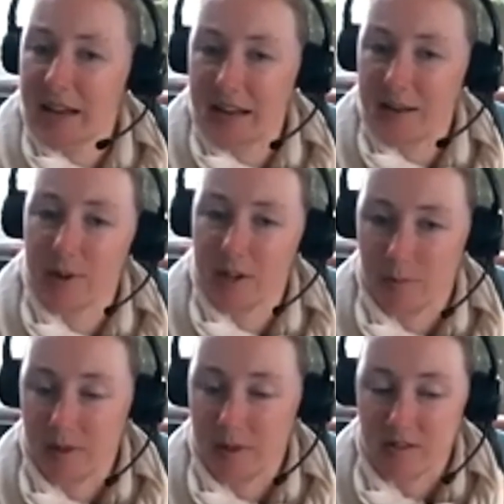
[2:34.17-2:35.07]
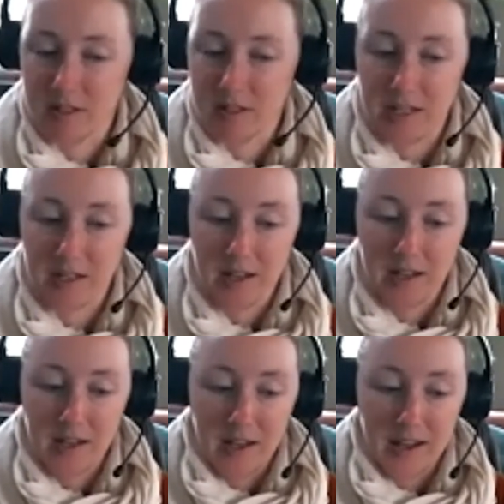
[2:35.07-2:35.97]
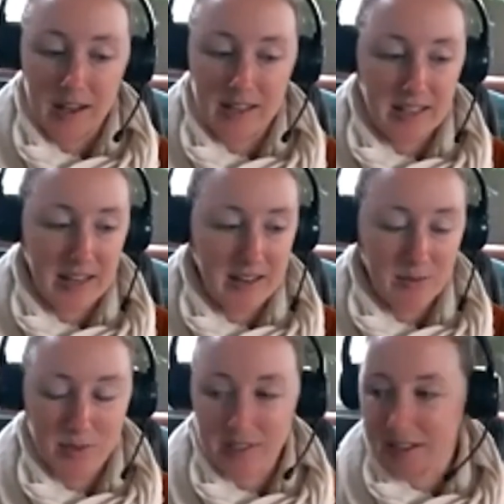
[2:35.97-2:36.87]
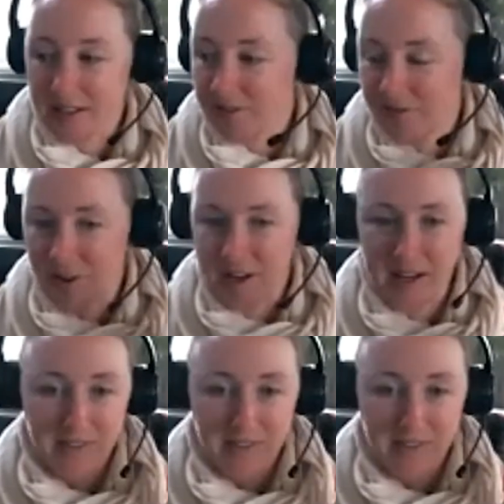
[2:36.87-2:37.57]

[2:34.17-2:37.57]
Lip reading: anybody would be interested. And then I was like fretting